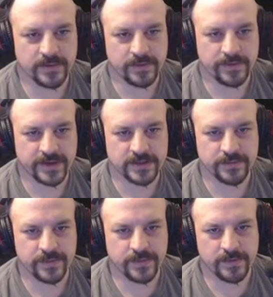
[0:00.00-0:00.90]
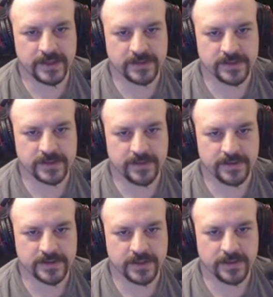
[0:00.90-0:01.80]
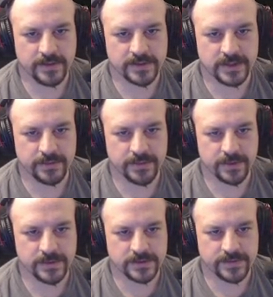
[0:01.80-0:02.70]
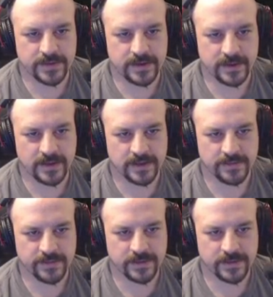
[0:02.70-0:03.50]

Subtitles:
reflection matrix native scale, which decomposes fall off.